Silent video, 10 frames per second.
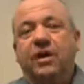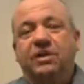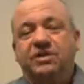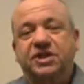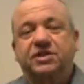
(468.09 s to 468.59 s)

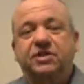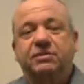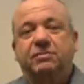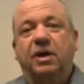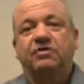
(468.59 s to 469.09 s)

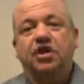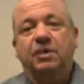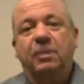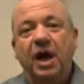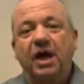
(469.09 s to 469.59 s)
system of
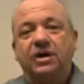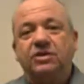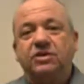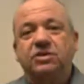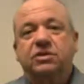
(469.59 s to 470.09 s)
junk
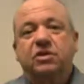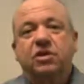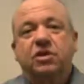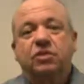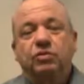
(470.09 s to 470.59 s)
bonds,
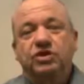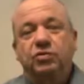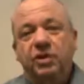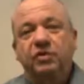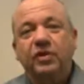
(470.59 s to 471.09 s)
which is
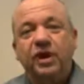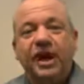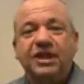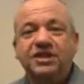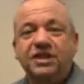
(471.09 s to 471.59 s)
where the real
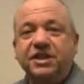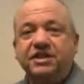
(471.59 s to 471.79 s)
action